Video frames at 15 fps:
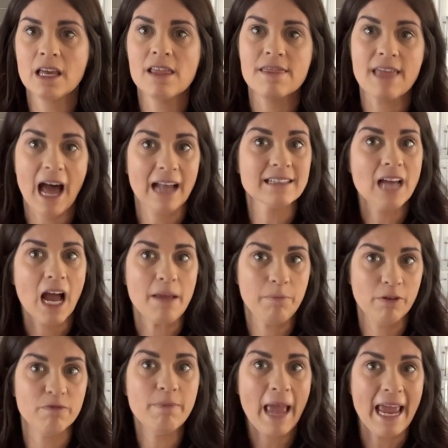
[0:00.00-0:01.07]
that type
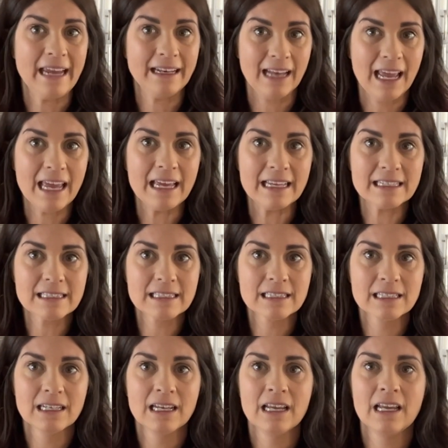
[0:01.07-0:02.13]
of pain is.
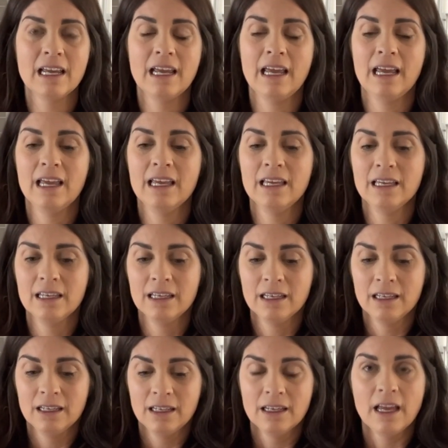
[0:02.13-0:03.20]

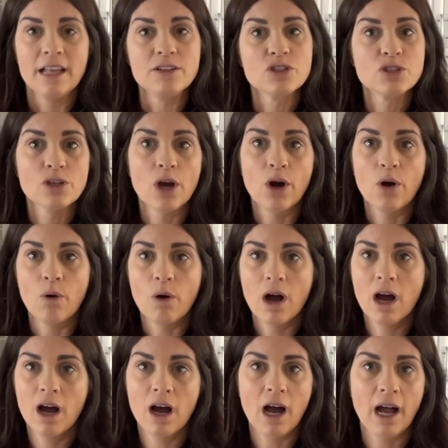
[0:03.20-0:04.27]
And so
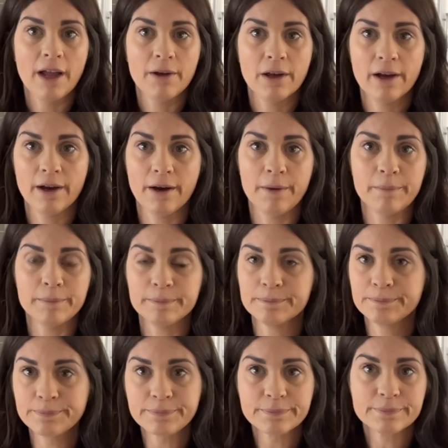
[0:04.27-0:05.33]
I
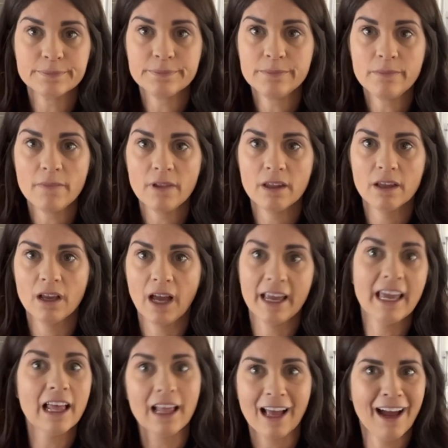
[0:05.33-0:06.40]

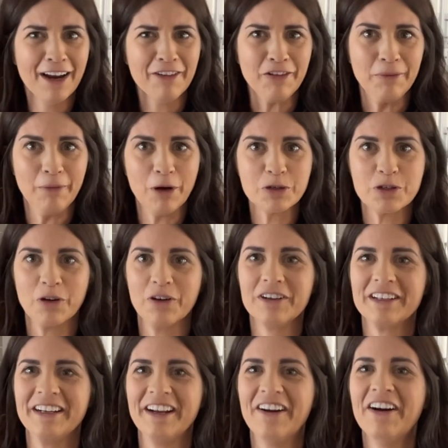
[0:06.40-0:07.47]
get kind of emotional,
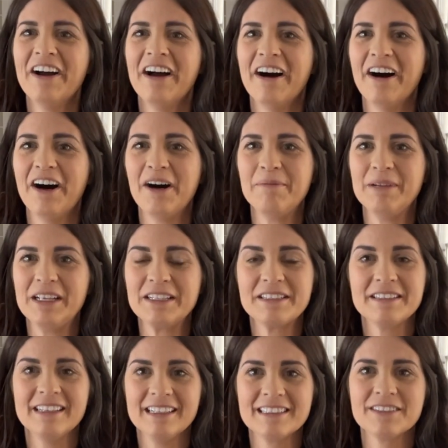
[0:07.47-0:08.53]
you know.
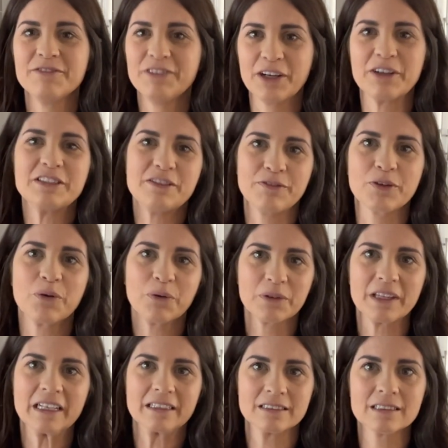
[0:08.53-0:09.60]
It's a very difficult
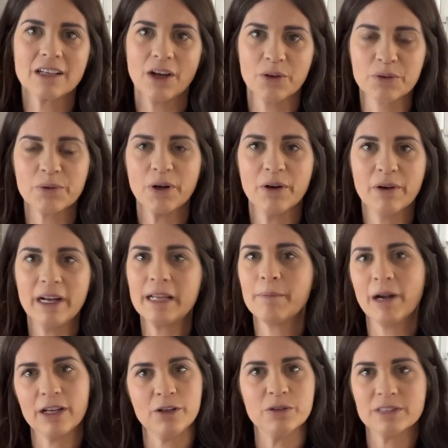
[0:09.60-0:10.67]
thing to go through.
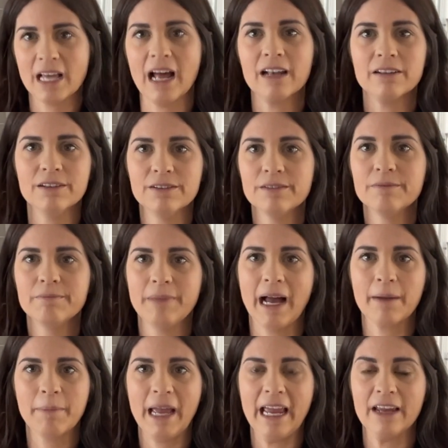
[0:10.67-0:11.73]
Anybody who's had
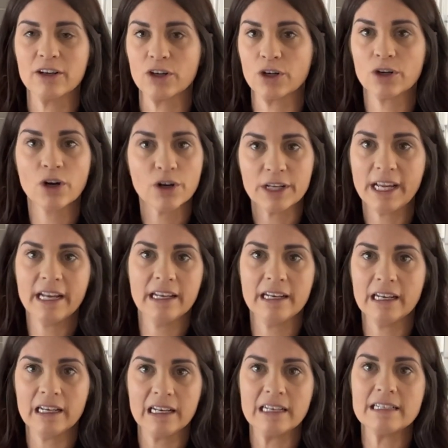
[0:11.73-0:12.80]
back pain or herniated
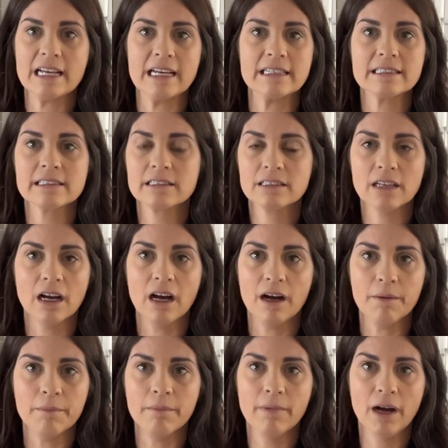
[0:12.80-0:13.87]
any disc
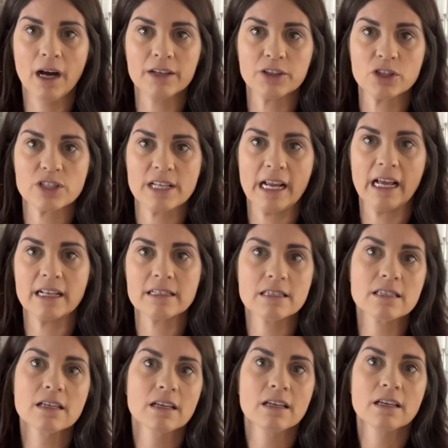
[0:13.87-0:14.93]
understands